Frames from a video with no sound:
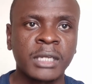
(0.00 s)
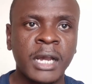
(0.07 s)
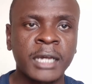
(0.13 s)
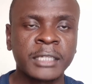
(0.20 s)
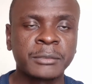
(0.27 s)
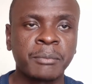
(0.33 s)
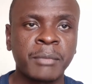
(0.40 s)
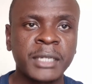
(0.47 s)

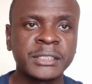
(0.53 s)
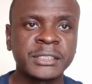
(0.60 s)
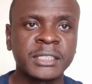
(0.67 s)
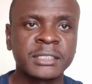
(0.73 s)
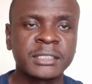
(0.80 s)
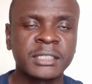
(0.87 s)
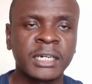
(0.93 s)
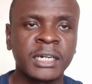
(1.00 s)
at
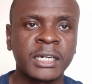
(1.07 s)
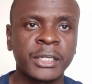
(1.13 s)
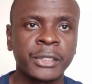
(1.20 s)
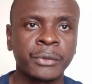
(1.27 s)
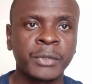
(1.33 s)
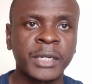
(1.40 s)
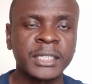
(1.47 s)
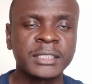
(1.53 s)
Manchester
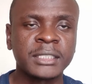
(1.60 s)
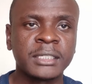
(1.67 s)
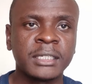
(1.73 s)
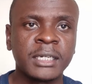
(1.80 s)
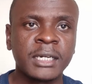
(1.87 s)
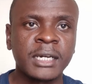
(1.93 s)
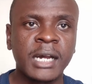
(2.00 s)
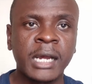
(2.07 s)
United.
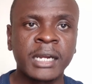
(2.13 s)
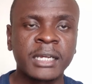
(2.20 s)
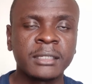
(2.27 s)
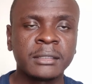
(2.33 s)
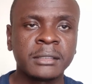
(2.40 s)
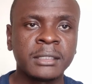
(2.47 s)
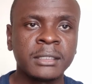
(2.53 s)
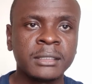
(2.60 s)
And I
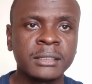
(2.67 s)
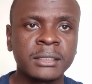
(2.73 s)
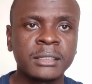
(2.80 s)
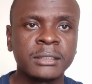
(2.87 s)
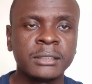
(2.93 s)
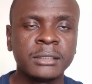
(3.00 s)
think